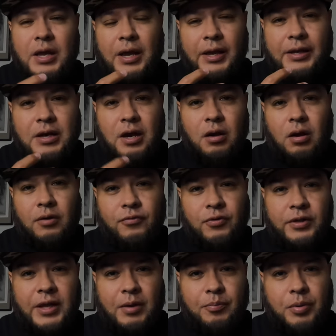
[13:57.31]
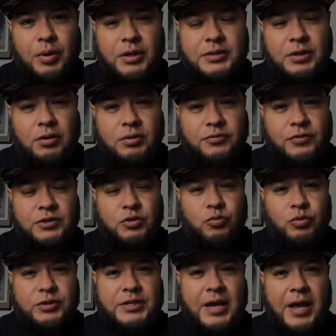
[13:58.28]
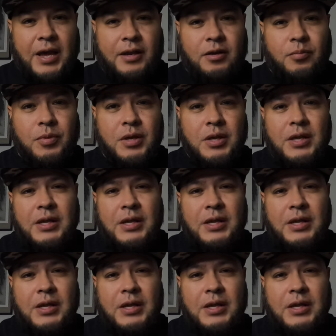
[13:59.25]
I got off on that bucktail. I was fishing with tandem.